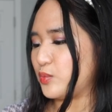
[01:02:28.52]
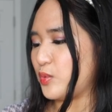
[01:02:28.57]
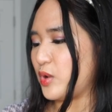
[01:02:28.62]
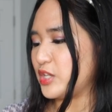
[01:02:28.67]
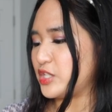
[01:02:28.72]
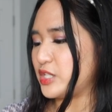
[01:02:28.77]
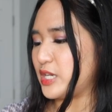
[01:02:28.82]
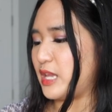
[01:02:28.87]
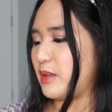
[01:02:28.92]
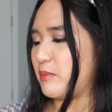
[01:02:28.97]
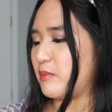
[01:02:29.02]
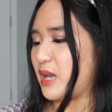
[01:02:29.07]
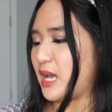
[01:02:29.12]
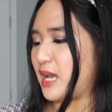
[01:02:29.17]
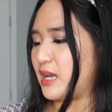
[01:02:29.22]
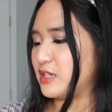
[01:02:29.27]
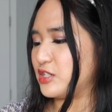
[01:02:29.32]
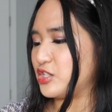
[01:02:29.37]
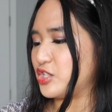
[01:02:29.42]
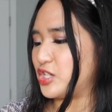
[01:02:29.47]
swatch a
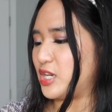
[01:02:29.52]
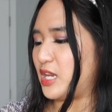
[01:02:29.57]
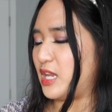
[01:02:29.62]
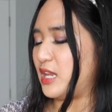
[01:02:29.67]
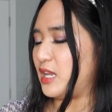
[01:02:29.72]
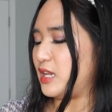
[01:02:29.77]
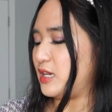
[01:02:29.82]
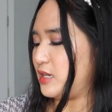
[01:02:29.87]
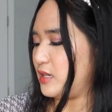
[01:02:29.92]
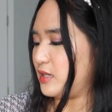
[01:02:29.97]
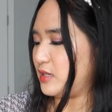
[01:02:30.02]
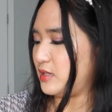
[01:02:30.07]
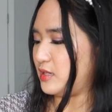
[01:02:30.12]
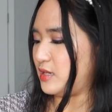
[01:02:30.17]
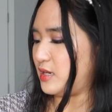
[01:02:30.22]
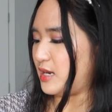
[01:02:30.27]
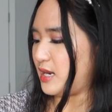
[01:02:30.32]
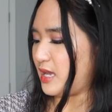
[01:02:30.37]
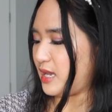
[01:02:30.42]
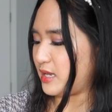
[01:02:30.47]
matte shade
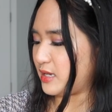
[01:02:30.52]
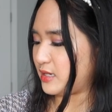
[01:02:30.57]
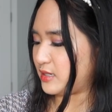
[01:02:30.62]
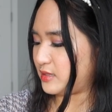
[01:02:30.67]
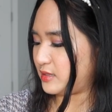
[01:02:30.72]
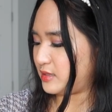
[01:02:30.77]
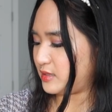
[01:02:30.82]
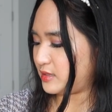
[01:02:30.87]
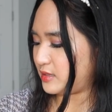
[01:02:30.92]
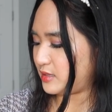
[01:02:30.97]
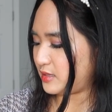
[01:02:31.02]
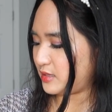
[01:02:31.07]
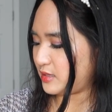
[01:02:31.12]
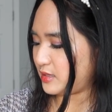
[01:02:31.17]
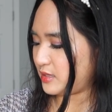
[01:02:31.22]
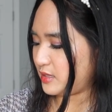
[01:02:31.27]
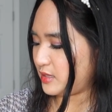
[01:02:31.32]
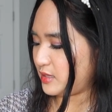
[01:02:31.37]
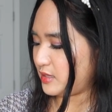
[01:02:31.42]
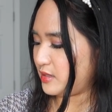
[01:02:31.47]
next.
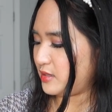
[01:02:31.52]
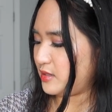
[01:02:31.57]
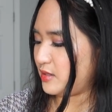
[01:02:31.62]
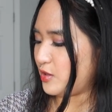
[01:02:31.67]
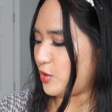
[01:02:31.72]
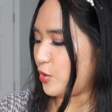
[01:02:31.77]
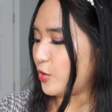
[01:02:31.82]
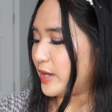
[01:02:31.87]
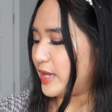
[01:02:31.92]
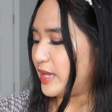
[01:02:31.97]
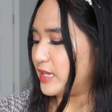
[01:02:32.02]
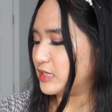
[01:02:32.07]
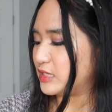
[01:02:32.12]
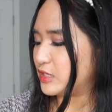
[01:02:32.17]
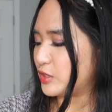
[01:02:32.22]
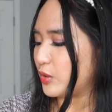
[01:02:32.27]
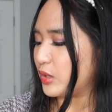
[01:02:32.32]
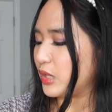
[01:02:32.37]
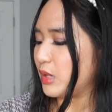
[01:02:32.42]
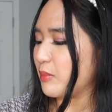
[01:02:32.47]
Okay,
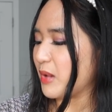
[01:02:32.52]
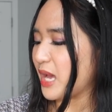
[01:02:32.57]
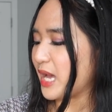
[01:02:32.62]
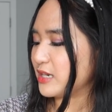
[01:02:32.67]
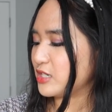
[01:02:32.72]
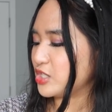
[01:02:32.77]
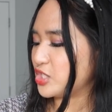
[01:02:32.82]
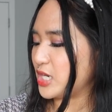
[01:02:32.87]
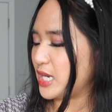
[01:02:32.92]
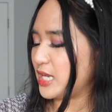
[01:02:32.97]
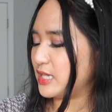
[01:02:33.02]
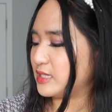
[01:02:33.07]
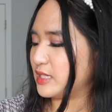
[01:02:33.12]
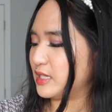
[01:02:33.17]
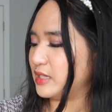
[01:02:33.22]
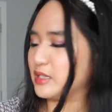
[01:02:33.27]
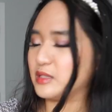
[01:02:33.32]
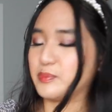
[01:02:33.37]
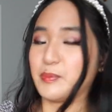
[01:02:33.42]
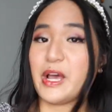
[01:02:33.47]
so the matte shades
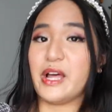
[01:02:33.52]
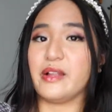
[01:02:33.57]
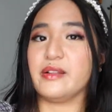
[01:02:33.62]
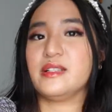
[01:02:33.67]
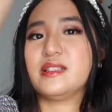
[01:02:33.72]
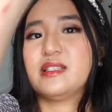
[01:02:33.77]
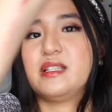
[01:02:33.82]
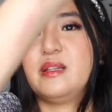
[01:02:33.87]
in this palette